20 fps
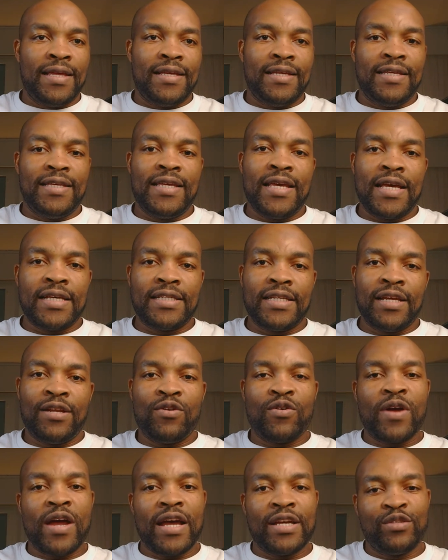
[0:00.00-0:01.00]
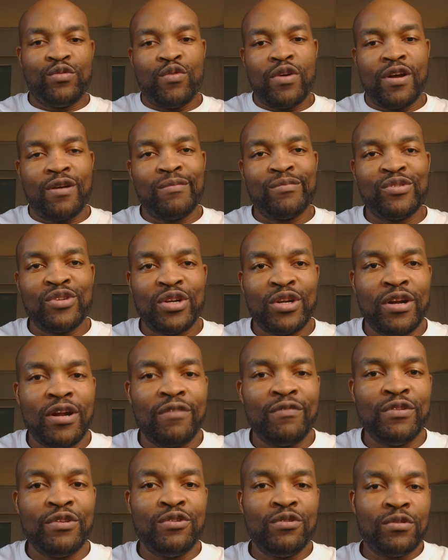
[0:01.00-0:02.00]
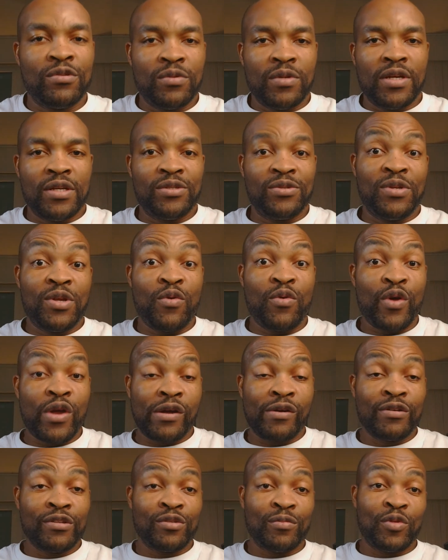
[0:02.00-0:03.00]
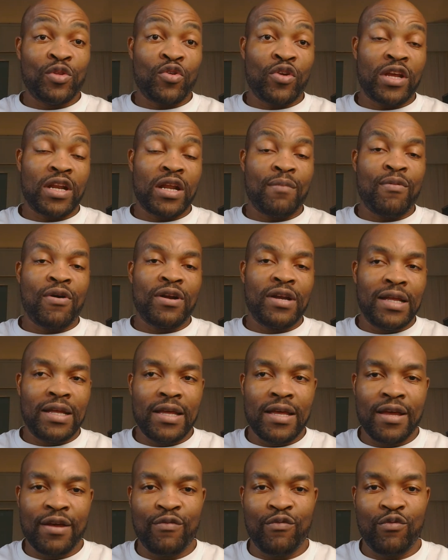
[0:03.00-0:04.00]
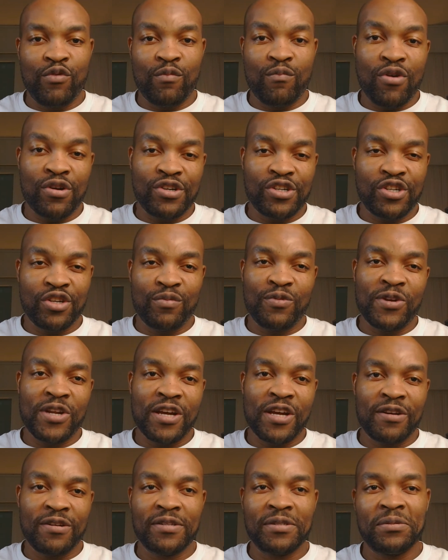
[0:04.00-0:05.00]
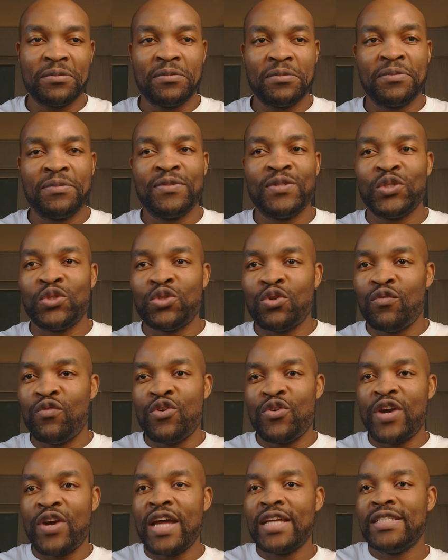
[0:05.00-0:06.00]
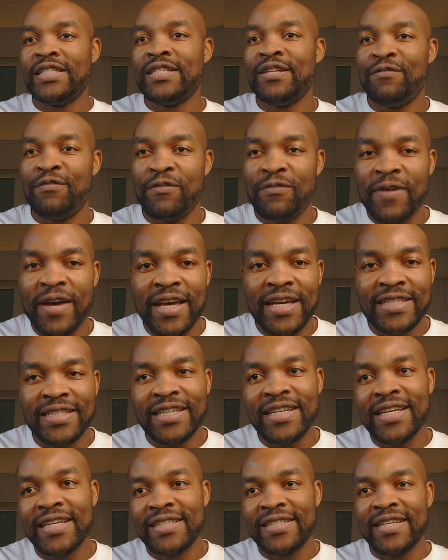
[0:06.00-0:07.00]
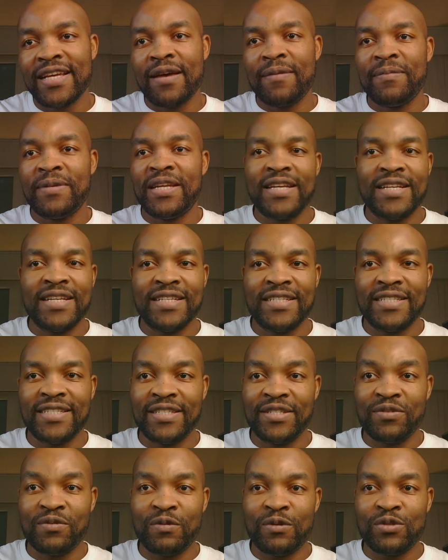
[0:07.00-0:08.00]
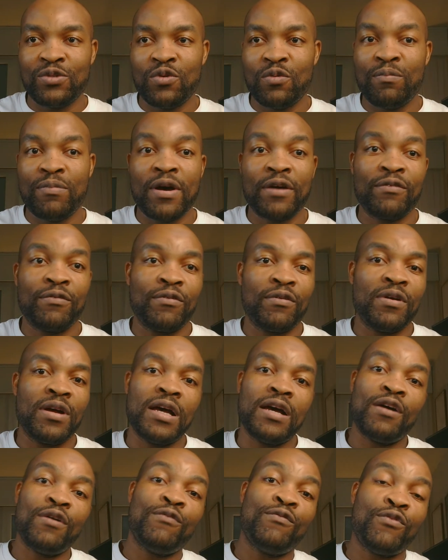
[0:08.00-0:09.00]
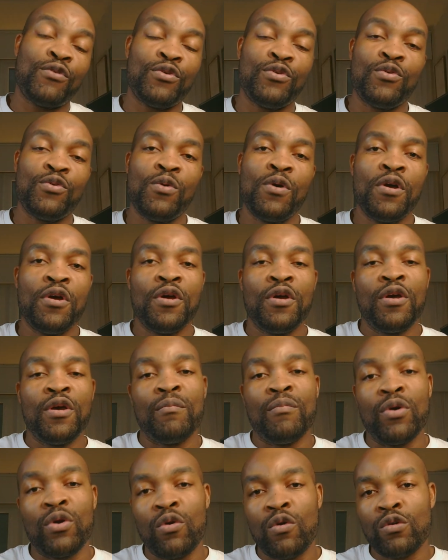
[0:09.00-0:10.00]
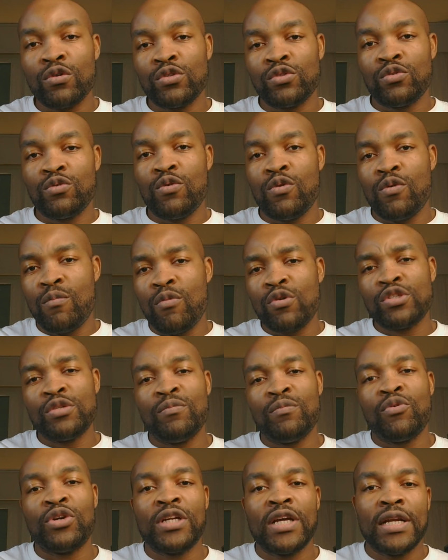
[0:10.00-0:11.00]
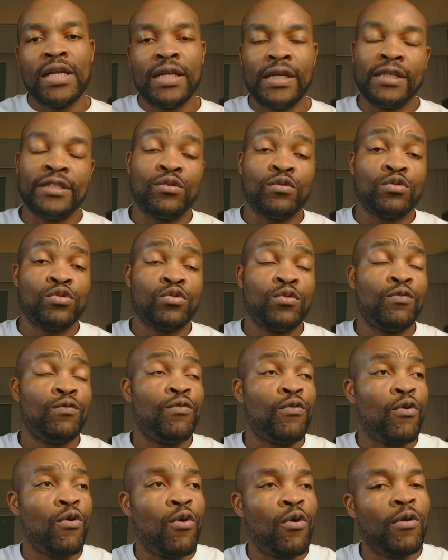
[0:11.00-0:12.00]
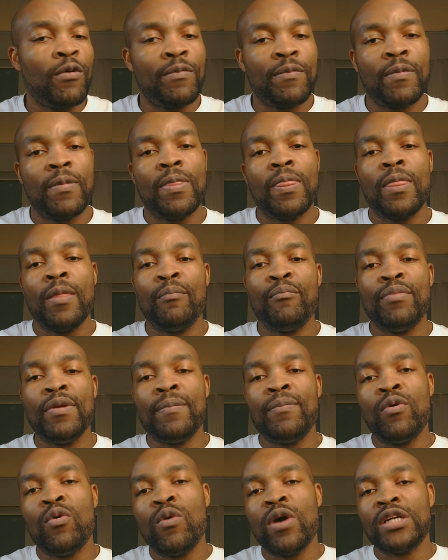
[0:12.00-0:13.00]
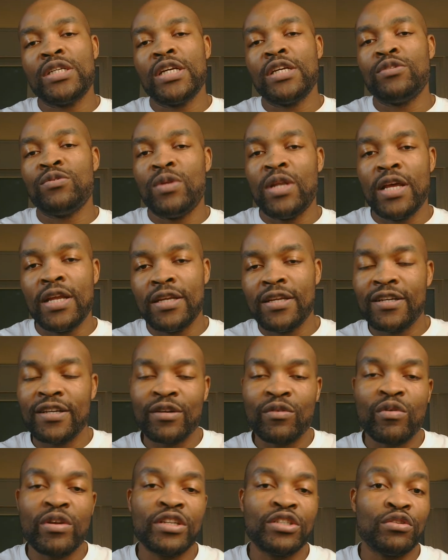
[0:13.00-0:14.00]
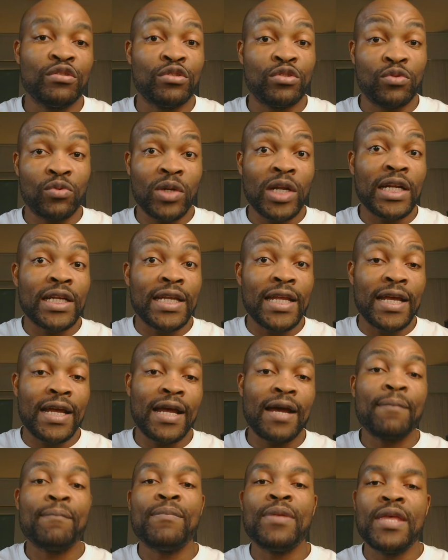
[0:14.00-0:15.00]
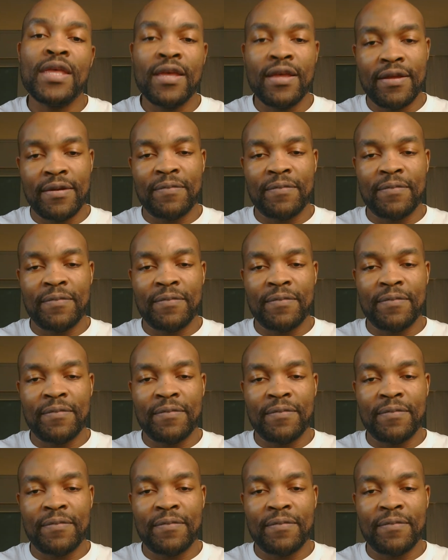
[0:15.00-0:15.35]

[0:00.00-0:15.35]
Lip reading: Yes, hello guys, welcome to another video. Today we're going to be talking about the Football Tribunal. So if you're writing the FIFA Agent Exam, then this is also part for you. But also, most importantly, it's also for people who are trying to learn the regulation so that they can be